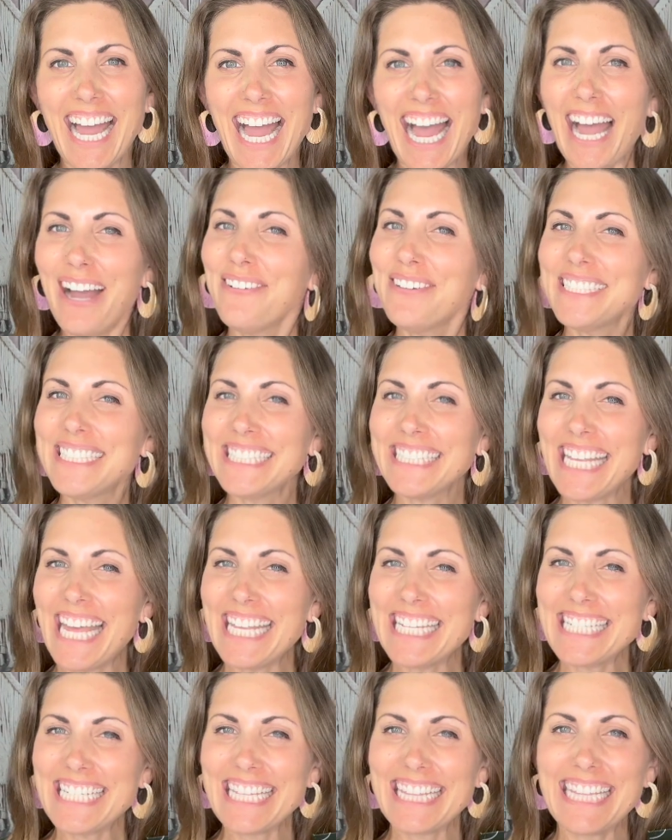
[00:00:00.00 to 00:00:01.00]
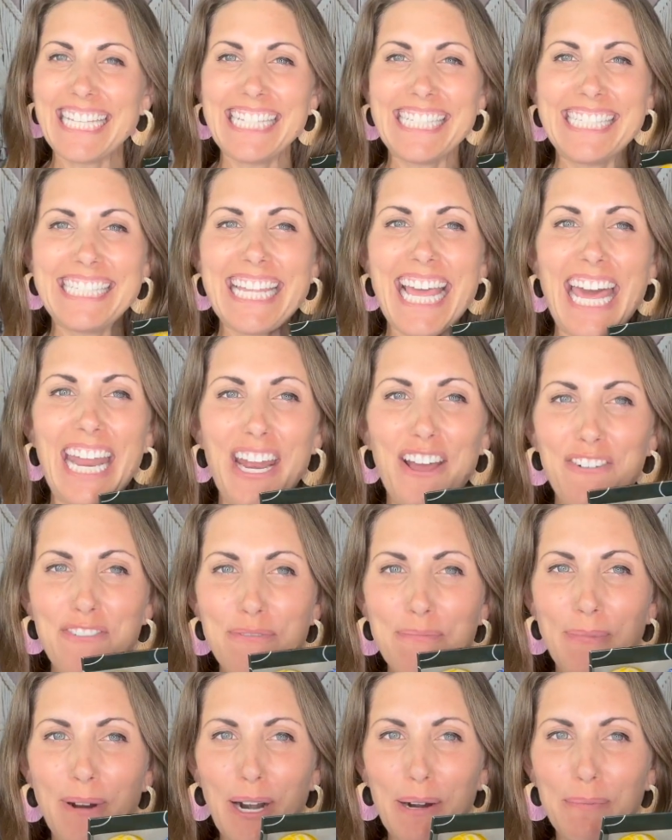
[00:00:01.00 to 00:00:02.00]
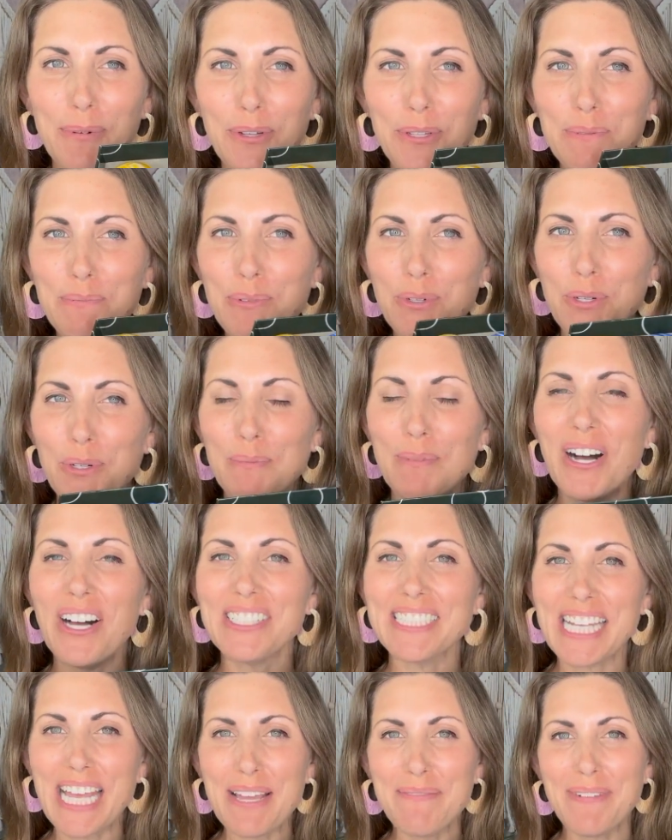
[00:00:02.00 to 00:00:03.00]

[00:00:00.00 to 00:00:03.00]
I was sent this set of marbled pool balls,